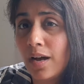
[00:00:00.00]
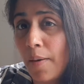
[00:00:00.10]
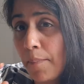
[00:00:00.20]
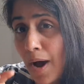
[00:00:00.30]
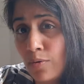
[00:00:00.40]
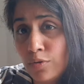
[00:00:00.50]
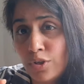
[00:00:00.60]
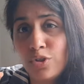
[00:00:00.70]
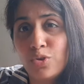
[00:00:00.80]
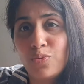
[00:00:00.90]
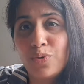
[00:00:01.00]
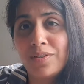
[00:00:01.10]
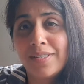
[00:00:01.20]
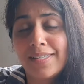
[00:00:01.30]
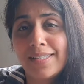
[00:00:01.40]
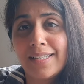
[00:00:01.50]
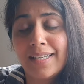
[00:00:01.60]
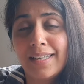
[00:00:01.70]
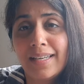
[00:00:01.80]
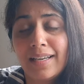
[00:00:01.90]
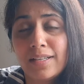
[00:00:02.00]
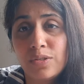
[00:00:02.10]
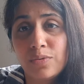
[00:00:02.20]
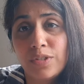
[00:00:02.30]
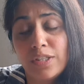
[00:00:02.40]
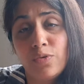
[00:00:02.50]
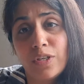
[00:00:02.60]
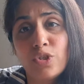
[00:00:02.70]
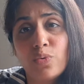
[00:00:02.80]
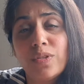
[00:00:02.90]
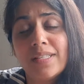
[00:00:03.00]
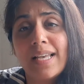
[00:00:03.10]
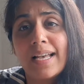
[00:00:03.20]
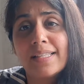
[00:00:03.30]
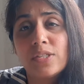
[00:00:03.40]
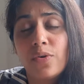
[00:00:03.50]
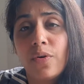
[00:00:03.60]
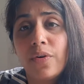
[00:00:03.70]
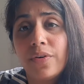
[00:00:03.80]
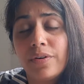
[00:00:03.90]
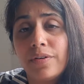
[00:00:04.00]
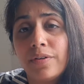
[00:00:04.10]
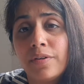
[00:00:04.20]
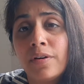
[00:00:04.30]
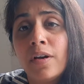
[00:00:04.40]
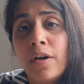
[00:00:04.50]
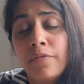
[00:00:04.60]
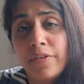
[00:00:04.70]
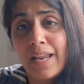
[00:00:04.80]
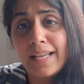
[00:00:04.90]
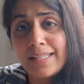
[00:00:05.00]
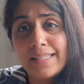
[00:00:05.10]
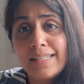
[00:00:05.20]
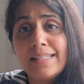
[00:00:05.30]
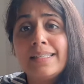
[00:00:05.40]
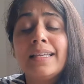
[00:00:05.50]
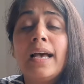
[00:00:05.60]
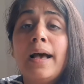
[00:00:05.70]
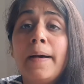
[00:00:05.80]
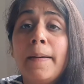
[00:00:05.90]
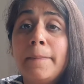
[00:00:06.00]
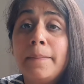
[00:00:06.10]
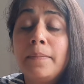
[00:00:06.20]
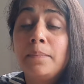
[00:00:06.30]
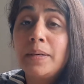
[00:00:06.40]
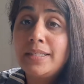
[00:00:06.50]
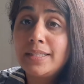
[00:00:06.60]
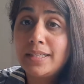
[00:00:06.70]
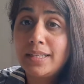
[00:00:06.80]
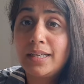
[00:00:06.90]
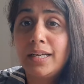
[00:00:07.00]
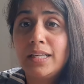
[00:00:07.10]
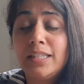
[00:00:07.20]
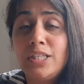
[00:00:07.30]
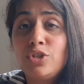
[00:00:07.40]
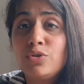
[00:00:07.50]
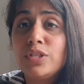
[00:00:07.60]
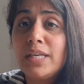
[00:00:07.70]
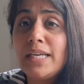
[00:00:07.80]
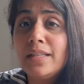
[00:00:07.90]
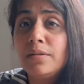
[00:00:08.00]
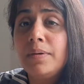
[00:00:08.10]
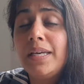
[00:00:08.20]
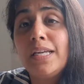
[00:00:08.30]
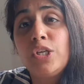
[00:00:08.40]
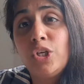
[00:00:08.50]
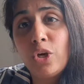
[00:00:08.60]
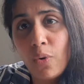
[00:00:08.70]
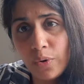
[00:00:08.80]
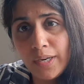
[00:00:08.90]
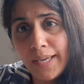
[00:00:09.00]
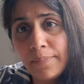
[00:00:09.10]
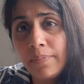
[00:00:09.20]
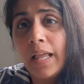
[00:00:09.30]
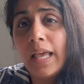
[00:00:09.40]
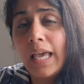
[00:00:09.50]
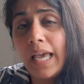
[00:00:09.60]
amount towards the so that you can show this as your finances. But these should either be in your name.